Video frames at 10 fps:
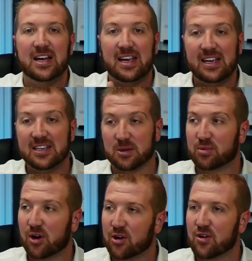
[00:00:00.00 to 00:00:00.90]
Here's the
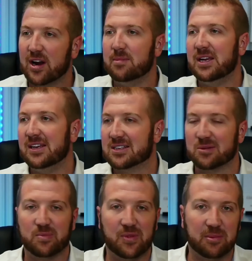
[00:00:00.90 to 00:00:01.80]
program. Here's
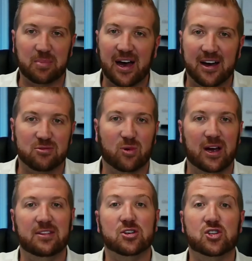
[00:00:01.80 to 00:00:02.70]
the
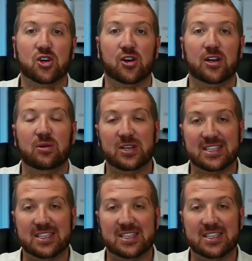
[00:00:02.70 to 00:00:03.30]
pathway, the journey. We